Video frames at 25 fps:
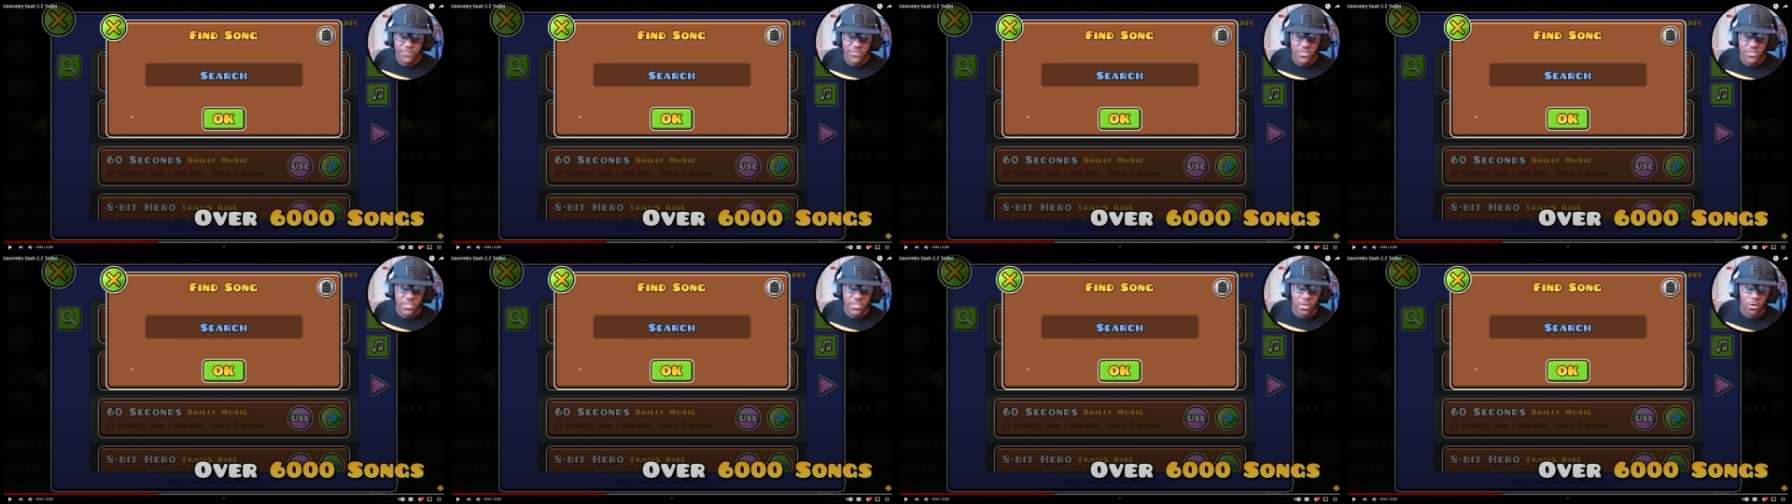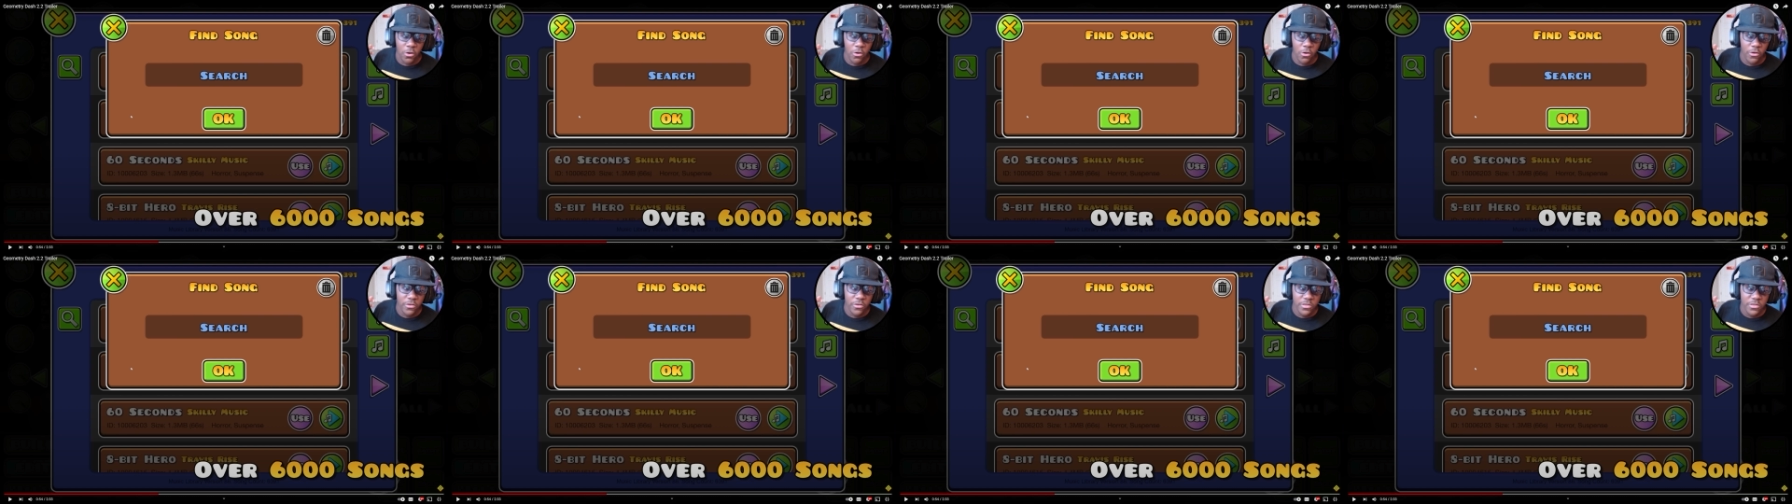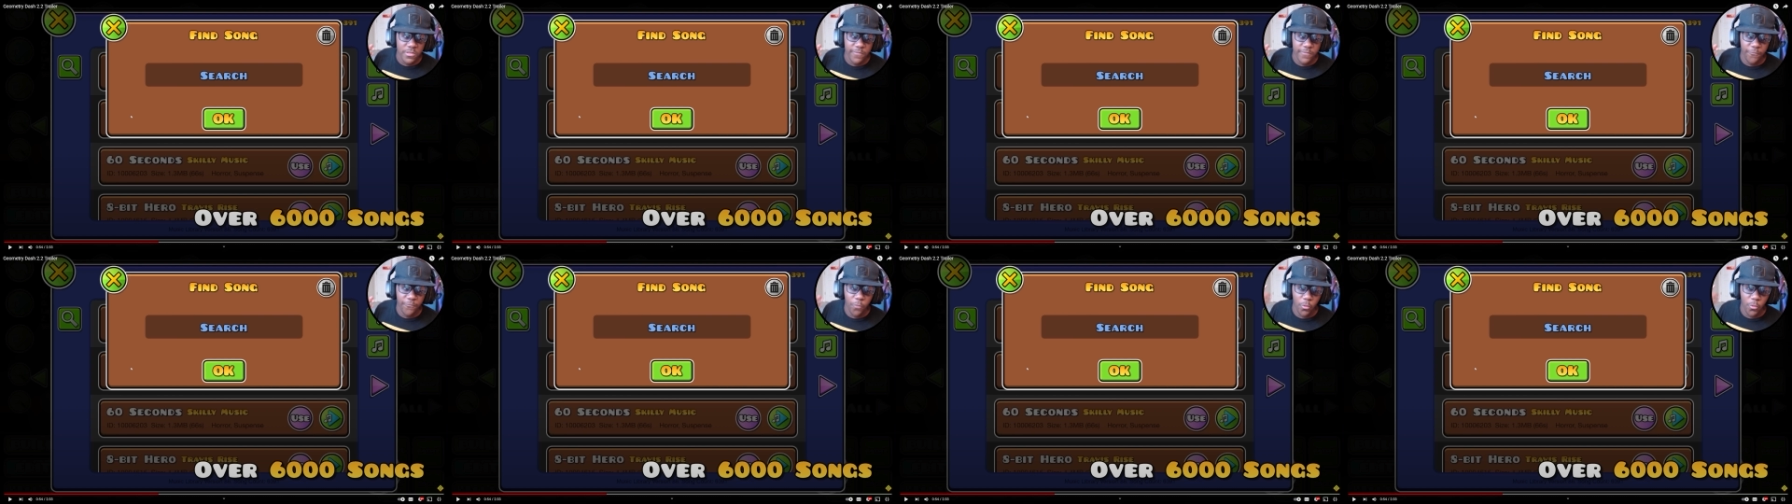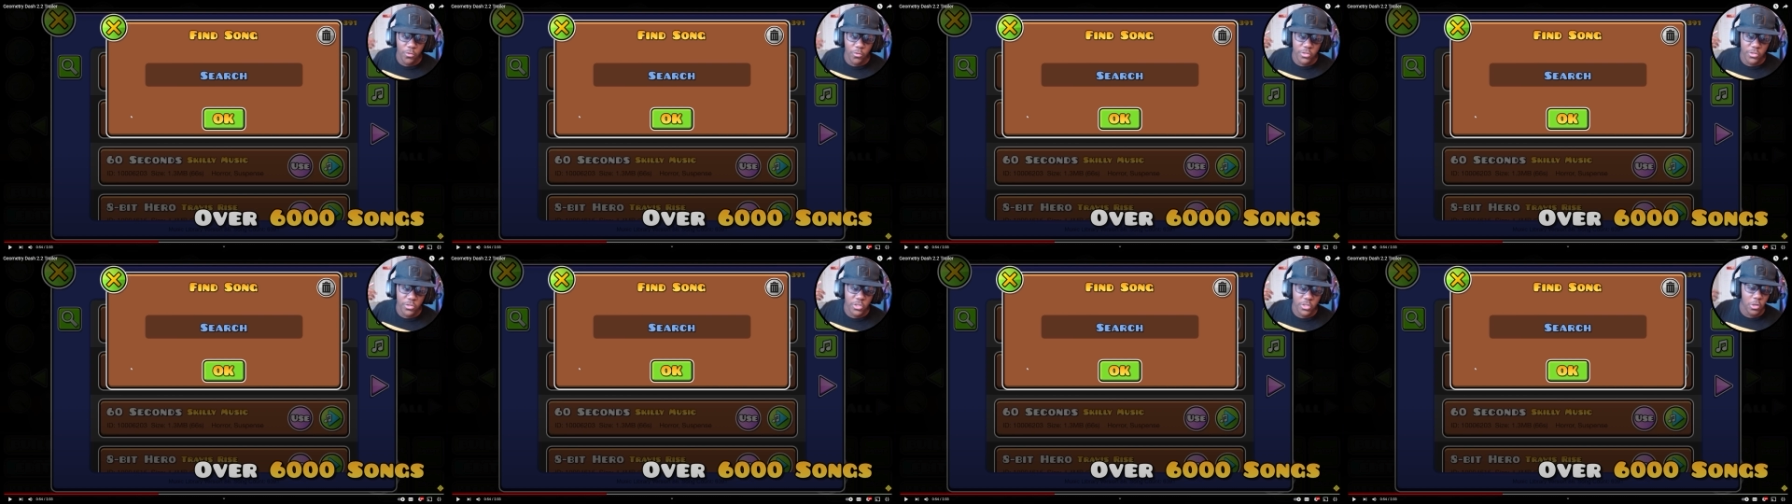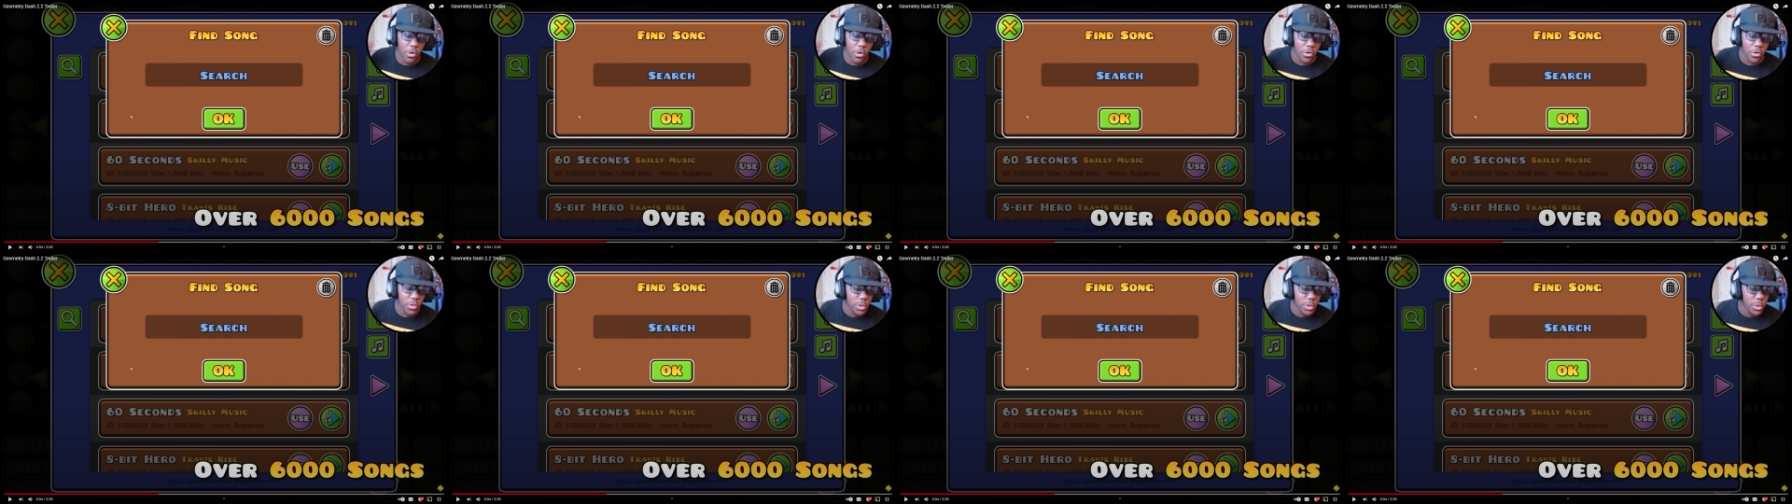songs for the
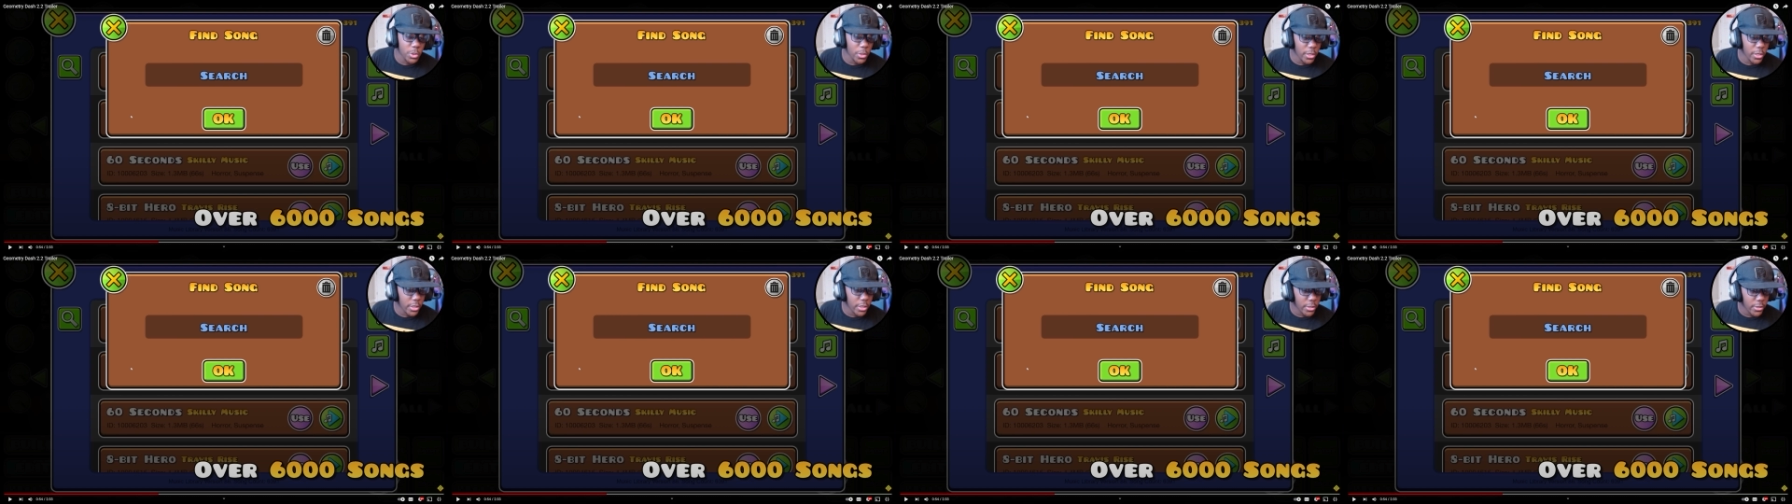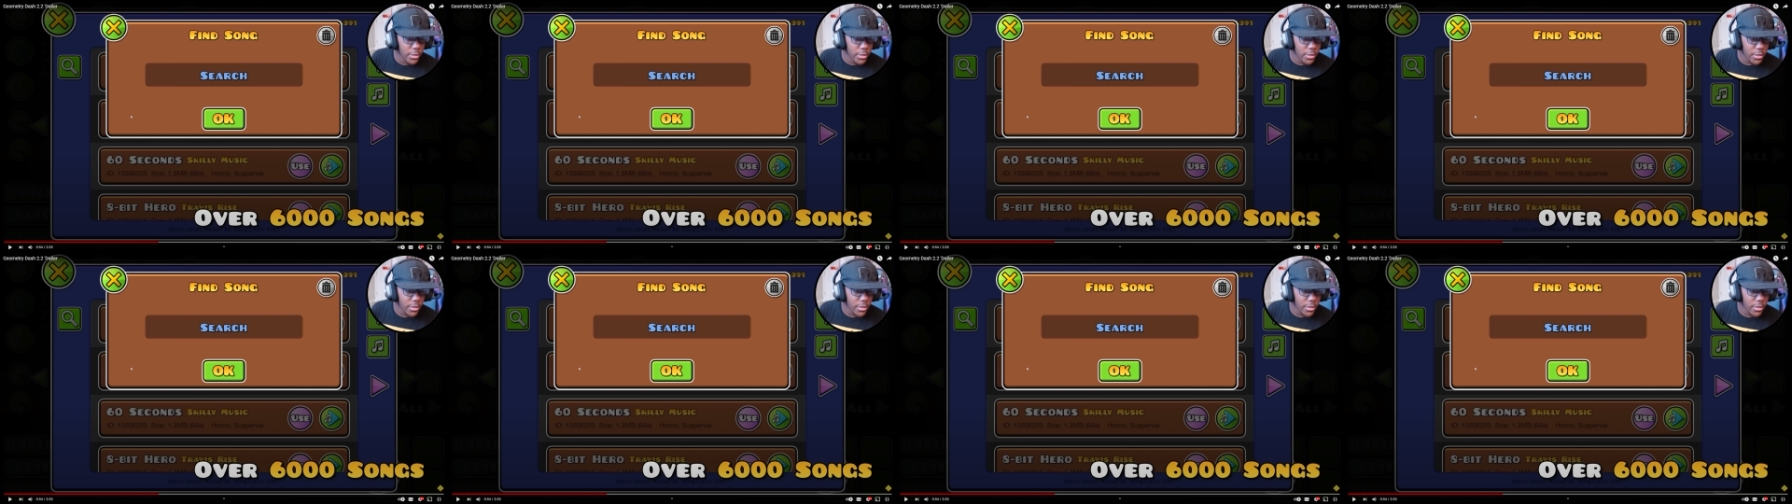song trigger,